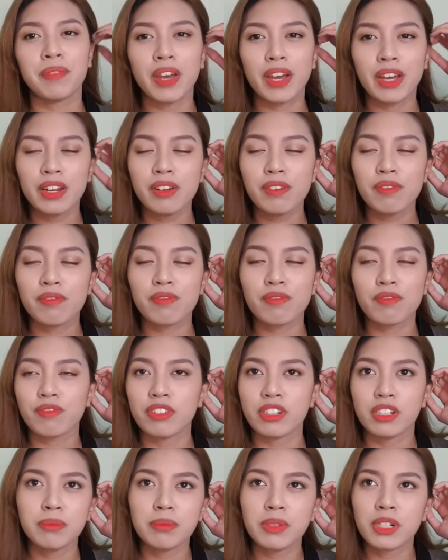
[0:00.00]
I didn't
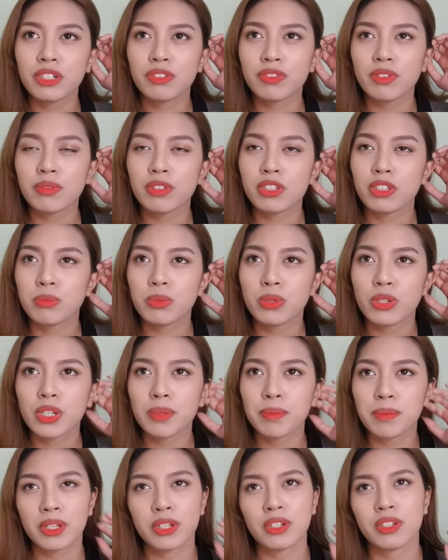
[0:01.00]
film much from this
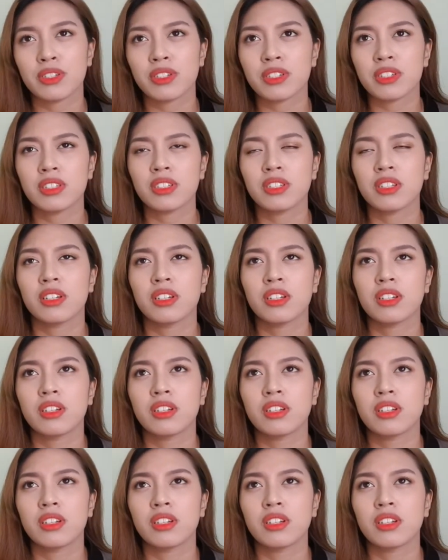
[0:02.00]
point because